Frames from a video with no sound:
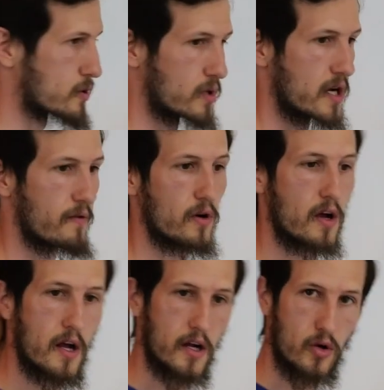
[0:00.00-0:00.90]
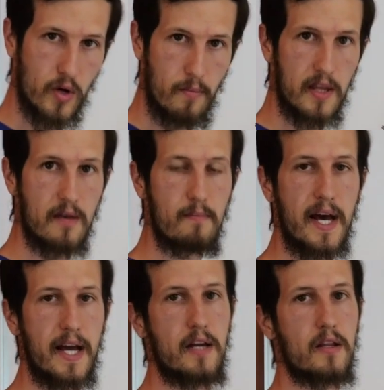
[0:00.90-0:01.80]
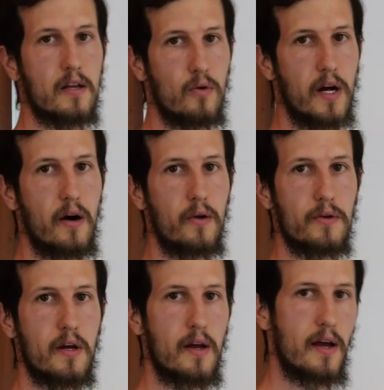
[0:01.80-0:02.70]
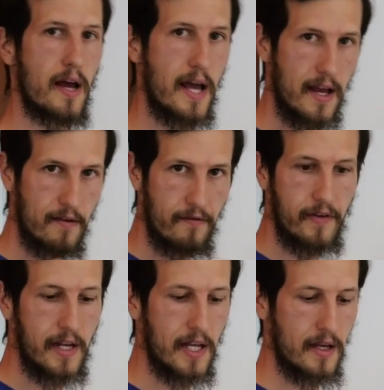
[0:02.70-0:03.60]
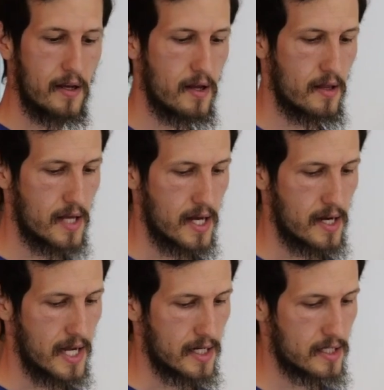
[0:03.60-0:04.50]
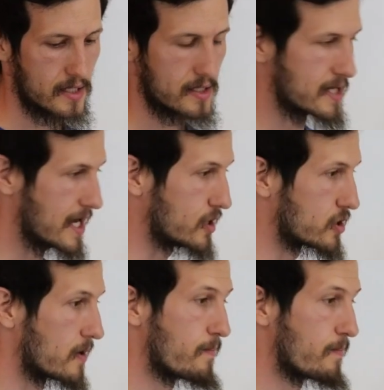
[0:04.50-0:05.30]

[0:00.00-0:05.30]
or whatever, crimping them back into the ground and feeding that next stage.